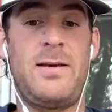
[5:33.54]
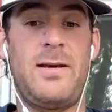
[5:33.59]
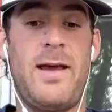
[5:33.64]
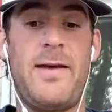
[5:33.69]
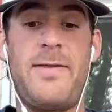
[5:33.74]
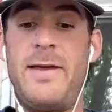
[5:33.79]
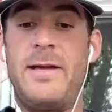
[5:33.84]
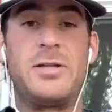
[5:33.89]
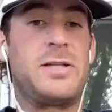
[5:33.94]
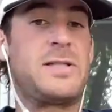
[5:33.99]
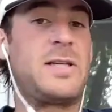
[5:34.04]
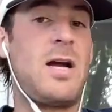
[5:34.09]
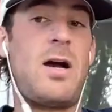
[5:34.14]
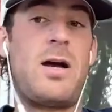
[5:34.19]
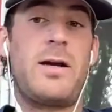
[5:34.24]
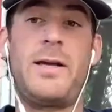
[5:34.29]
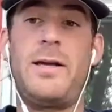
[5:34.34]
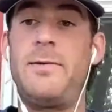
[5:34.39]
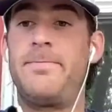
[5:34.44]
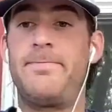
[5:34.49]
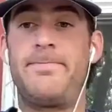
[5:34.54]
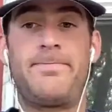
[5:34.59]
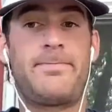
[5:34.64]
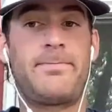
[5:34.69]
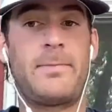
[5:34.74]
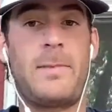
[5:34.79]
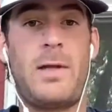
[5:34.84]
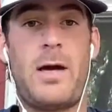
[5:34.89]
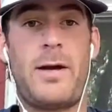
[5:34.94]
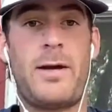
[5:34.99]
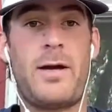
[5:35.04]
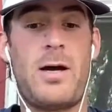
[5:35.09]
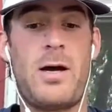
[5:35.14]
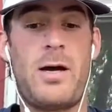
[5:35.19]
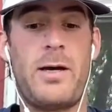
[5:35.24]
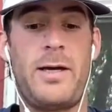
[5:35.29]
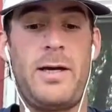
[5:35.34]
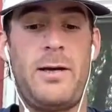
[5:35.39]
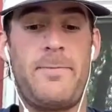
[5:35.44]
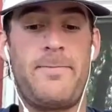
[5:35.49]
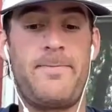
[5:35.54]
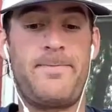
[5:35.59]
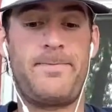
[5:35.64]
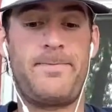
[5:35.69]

And then just hockey. A lot of hockey.